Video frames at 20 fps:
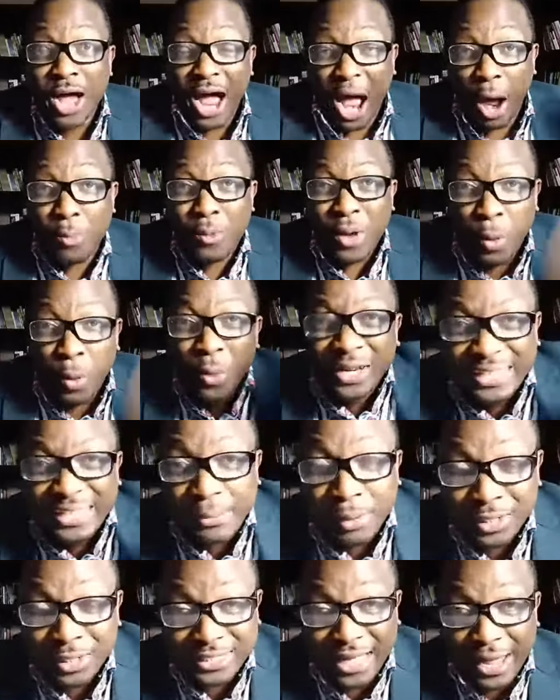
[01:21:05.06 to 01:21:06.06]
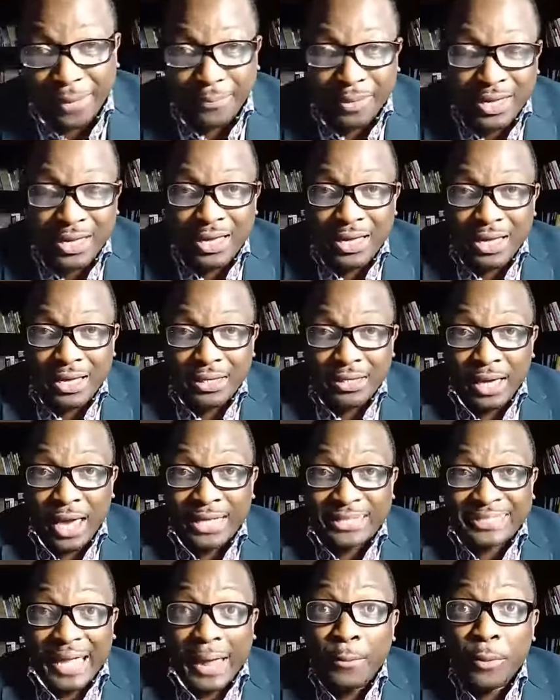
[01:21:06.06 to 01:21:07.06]
and we are winning them all the time.
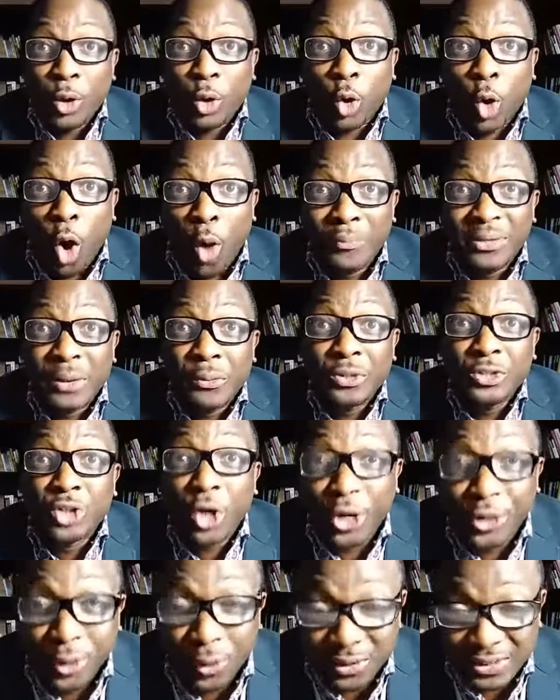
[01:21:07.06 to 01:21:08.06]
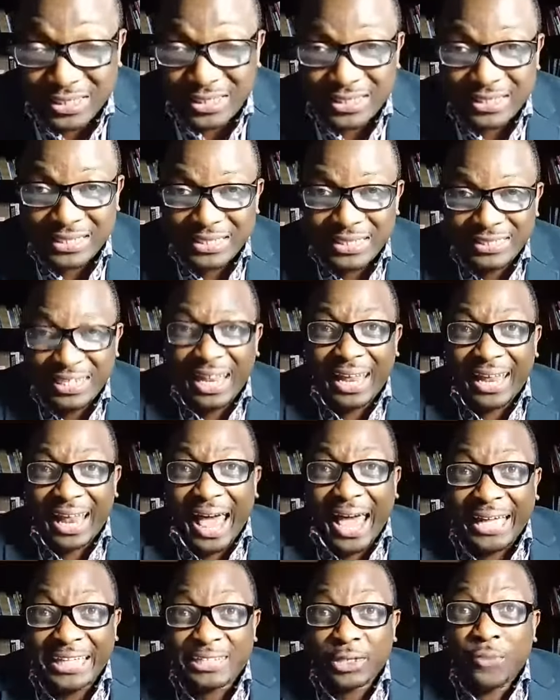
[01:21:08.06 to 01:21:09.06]
A time will come, they will join us. The
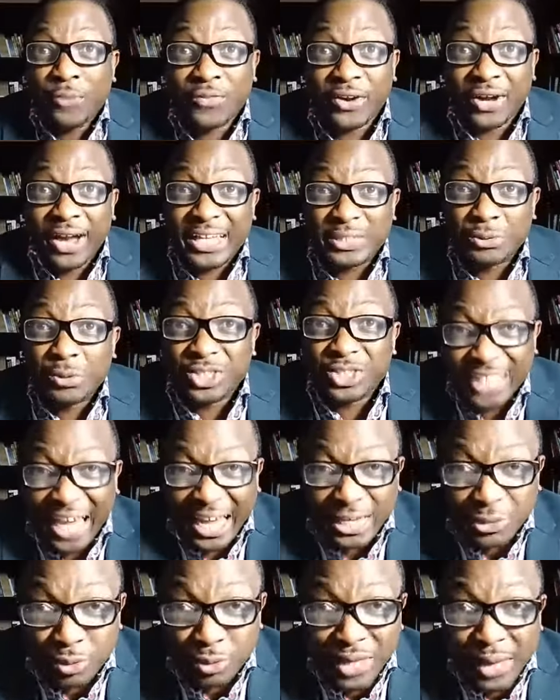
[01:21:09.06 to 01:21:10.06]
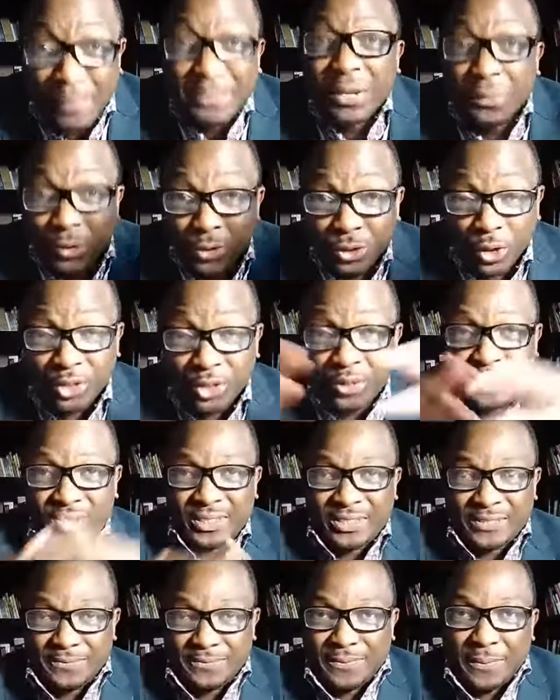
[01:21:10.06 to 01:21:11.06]
light of Christ will shine to them, they will join
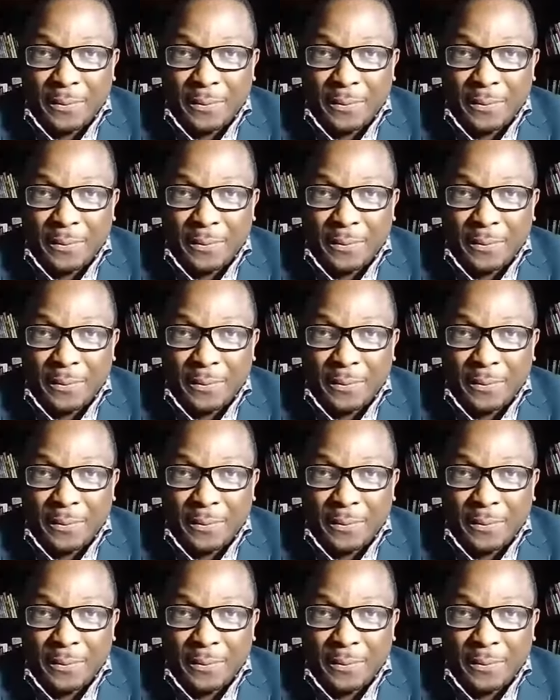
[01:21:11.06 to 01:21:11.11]
us.